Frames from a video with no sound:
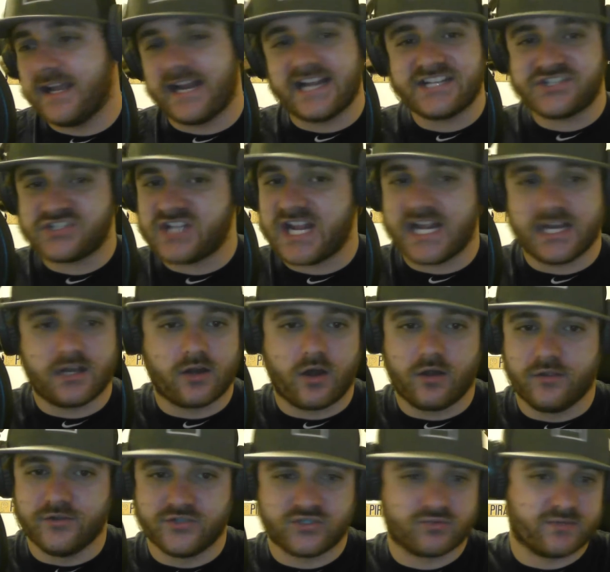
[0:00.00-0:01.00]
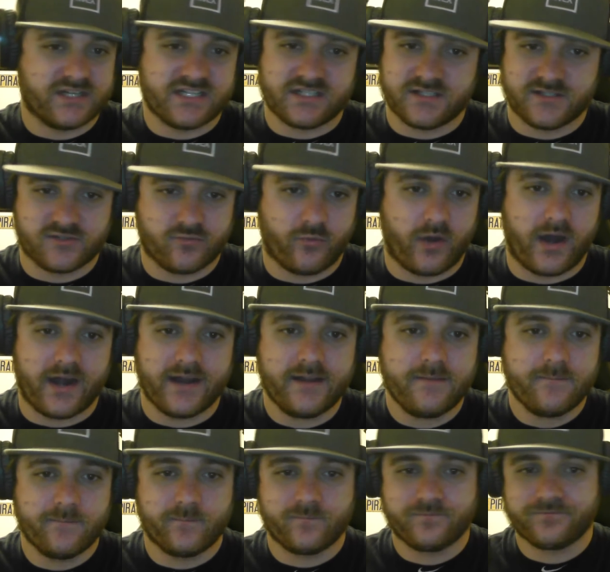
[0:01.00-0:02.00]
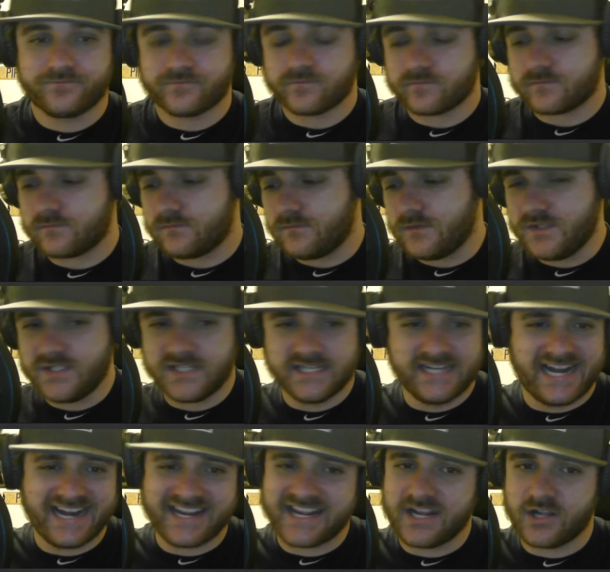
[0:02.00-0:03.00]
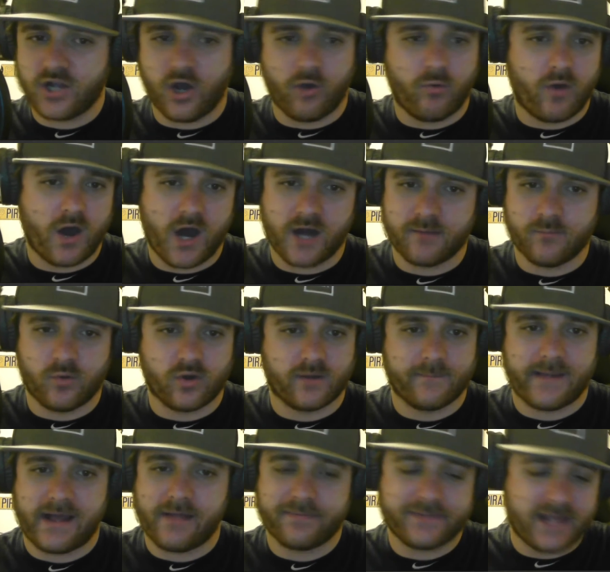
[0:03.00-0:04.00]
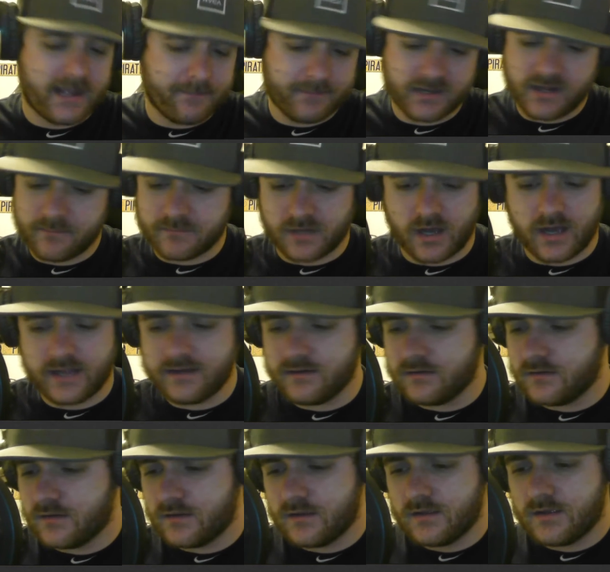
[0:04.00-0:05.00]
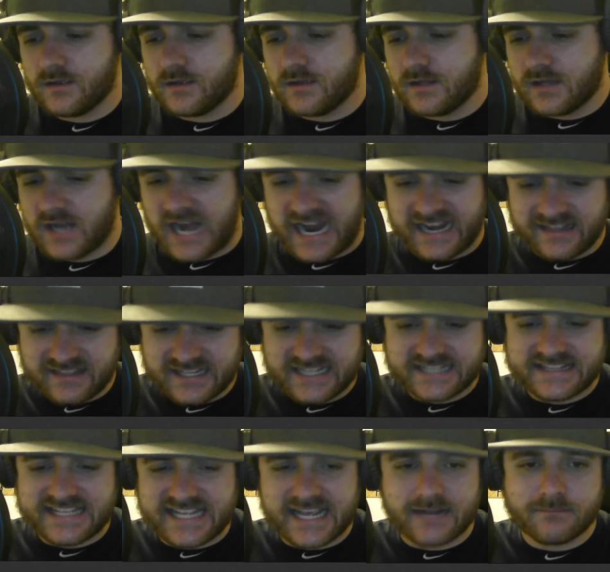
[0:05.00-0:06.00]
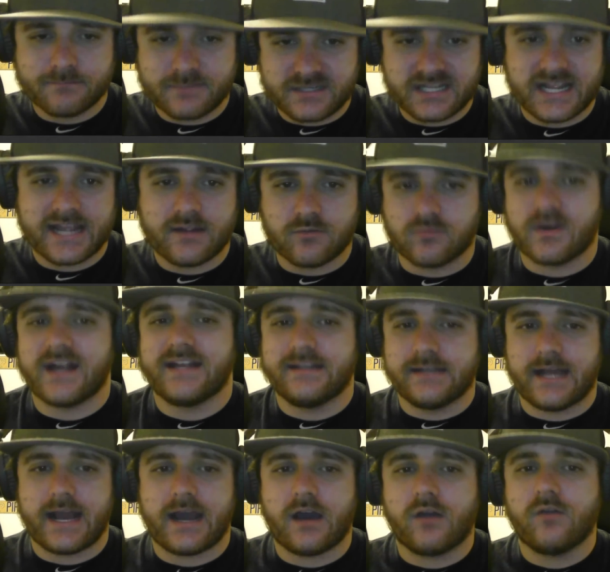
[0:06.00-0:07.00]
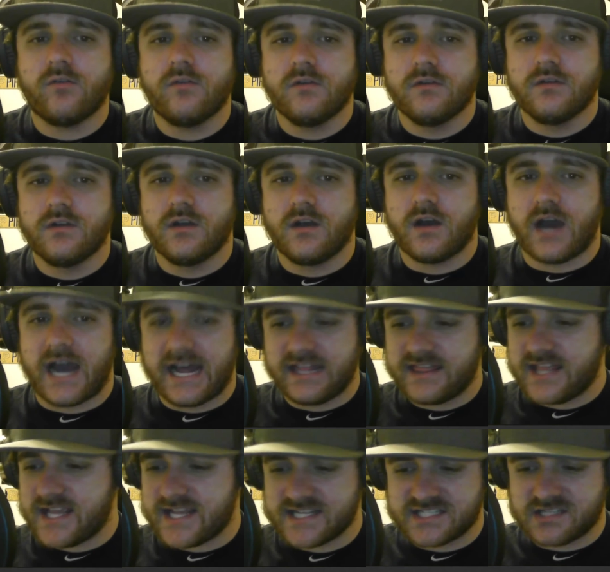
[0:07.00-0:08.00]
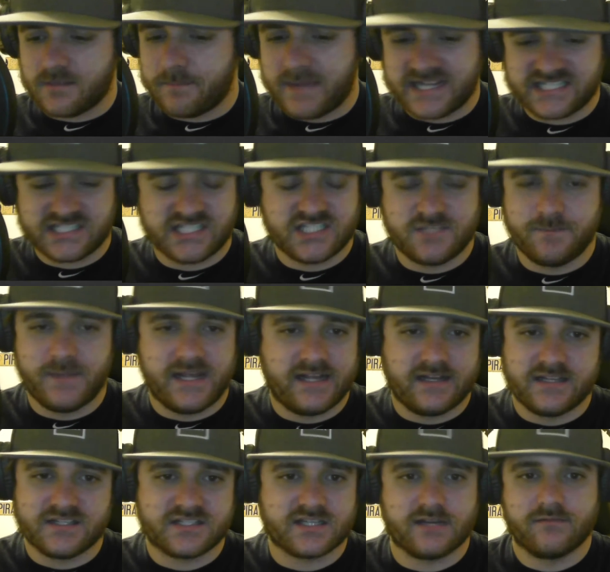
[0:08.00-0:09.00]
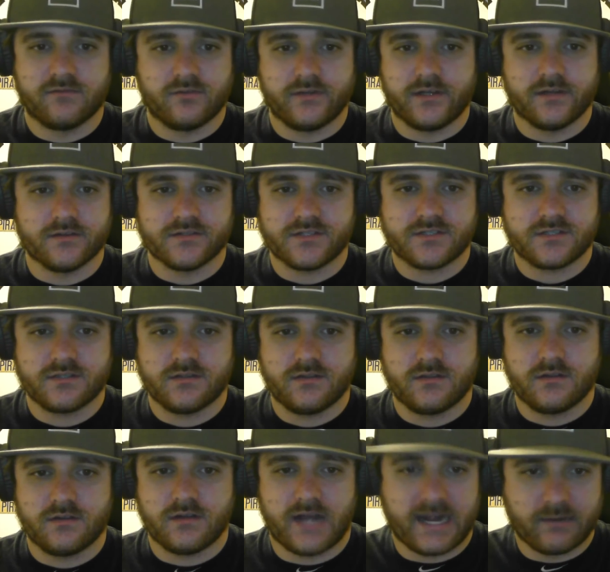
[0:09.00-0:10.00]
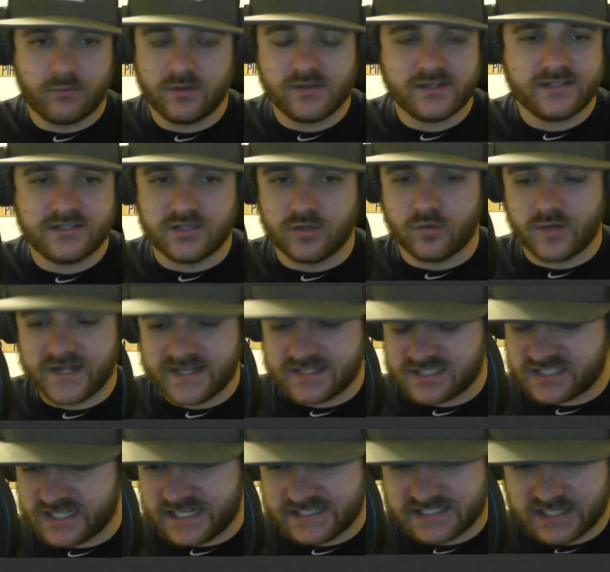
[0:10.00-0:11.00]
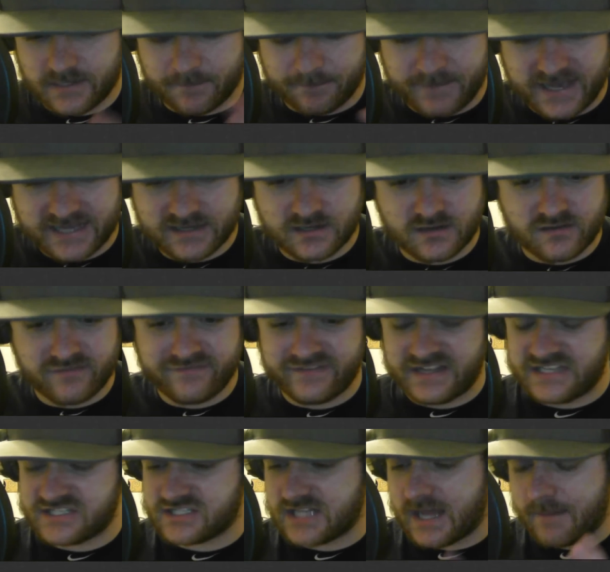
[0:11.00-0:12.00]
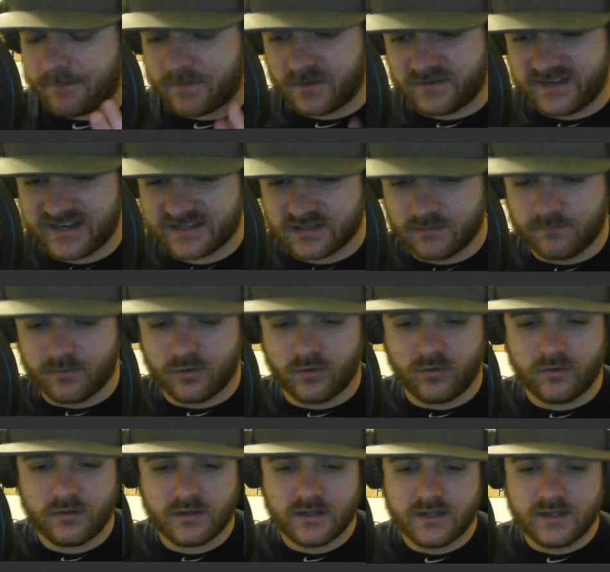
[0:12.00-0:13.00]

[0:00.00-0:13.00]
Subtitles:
I stated all those reasons why. And I can go on more about that, but I'm not. I think the NBA right now, I think, is the best it's been in several years. I really do. It's competitive. It's not predictable.